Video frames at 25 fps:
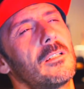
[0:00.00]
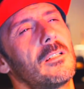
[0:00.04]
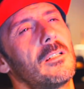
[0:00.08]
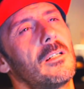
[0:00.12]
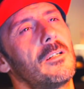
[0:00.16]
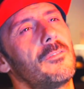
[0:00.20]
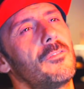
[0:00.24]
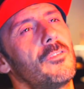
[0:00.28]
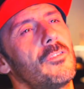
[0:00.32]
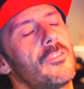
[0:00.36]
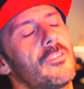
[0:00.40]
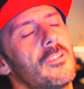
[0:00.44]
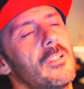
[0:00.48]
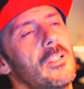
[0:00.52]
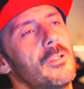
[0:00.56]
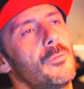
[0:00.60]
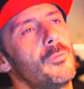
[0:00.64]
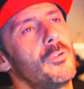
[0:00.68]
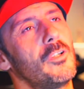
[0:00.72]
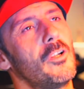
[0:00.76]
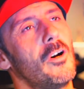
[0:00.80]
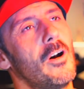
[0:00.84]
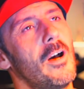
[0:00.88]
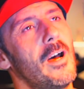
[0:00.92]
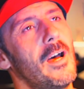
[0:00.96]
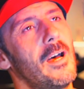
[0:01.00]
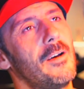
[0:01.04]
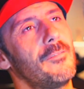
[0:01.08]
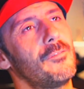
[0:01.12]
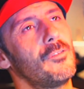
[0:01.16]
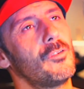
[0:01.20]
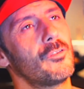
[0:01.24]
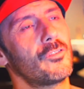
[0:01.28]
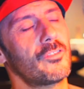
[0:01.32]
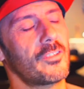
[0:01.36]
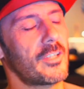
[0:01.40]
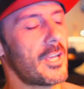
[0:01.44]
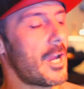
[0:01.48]
Obviously, we don't have
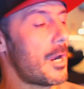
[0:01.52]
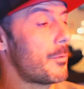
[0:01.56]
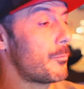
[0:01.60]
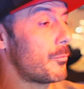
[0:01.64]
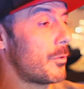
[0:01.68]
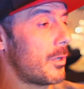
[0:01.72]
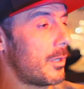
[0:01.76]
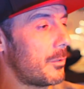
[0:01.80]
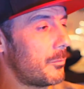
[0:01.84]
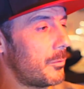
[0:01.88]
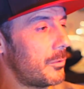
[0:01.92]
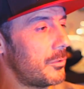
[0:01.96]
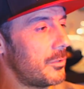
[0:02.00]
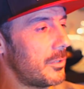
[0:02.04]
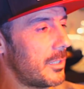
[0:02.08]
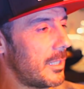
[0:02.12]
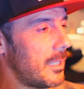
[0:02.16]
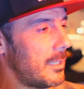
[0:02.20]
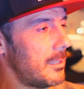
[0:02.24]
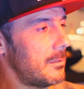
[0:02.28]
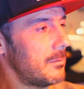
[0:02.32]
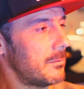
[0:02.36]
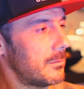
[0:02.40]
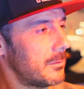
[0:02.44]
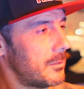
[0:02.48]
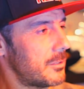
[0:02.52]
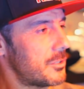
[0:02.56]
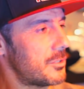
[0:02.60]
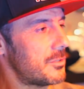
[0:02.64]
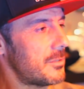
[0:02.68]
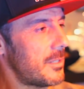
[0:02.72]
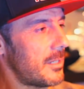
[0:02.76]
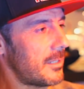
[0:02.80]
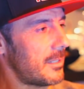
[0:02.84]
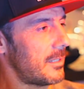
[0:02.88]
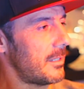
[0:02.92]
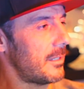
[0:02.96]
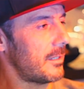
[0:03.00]
those cameras when you can look the
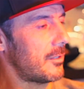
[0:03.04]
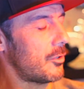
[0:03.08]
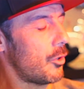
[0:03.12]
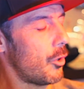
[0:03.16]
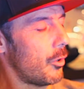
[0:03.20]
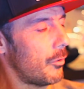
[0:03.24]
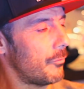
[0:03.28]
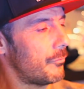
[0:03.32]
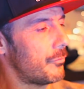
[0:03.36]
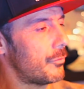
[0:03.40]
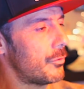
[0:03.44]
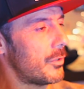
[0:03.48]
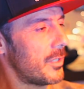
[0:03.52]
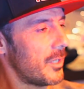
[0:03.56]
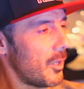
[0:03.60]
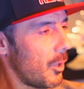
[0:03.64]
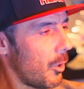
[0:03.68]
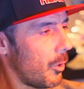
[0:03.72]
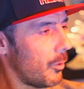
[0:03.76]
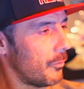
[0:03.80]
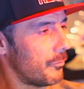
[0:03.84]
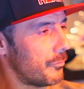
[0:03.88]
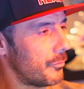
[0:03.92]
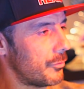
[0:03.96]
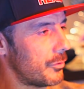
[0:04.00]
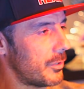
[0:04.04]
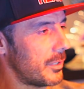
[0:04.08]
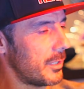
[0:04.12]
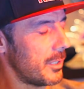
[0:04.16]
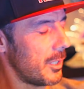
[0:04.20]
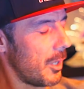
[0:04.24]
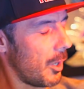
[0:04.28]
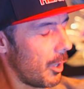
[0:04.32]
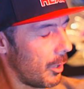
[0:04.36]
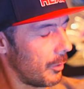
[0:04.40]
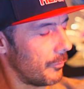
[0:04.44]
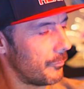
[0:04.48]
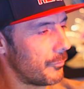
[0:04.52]
track like over and over
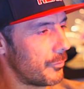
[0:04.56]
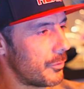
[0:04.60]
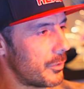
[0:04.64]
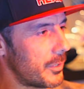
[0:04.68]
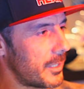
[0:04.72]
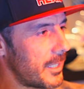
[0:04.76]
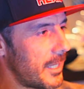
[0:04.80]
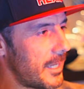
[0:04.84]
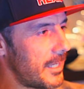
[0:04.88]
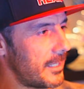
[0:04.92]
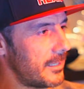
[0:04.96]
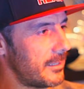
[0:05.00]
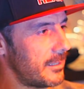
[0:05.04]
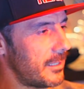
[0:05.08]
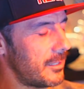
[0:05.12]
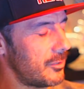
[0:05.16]
and over again.